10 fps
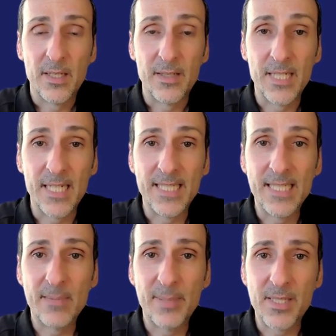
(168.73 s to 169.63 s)
The
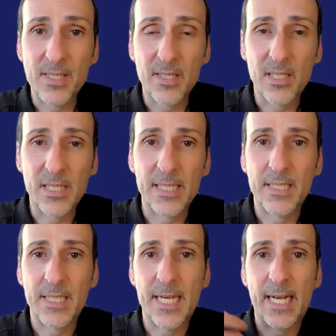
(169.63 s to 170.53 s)
idea basically
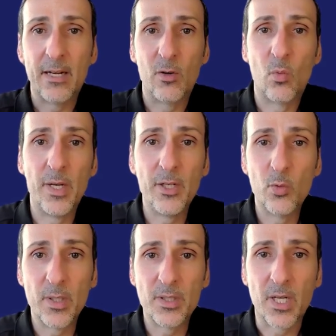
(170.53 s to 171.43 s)
is that when you
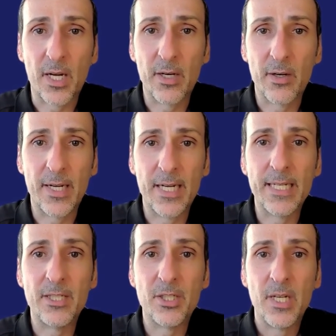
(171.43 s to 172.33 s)
retire at
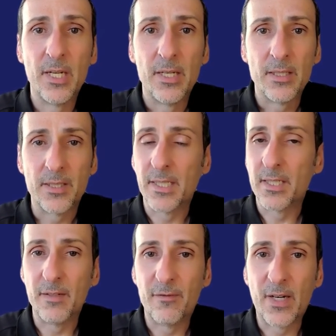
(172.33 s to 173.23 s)
age
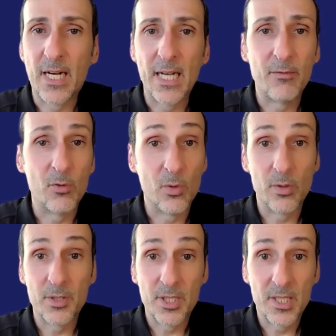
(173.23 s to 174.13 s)
65
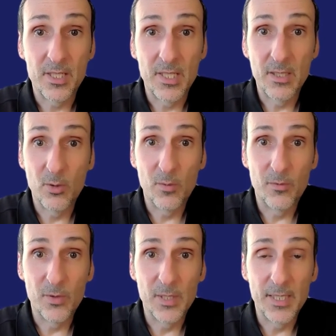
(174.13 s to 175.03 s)
or 60,
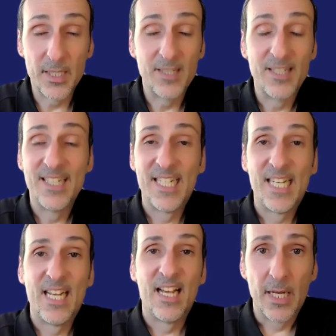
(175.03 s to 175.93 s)
hopefully,
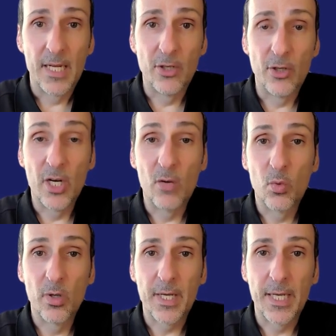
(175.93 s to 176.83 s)
and you're not
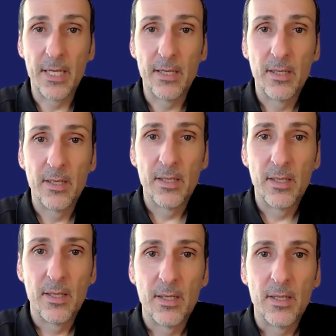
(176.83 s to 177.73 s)
working,
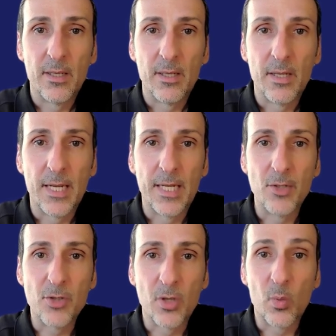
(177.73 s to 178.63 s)
and
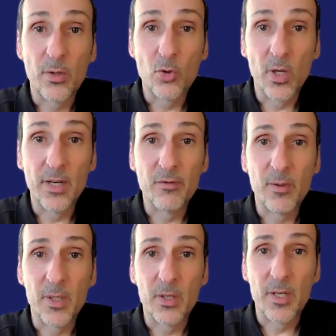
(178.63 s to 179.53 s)
you start withdrawing
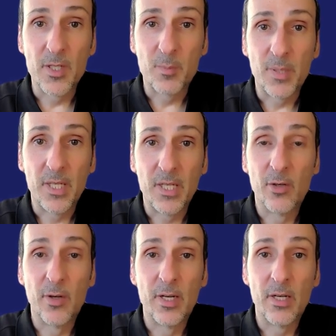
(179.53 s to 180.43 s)
from your RSP,
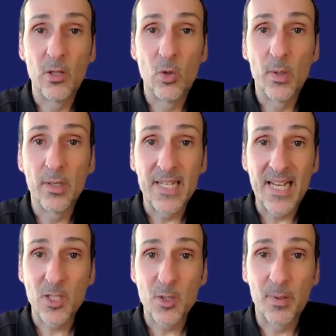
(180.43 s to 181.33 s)
you're in a lower tax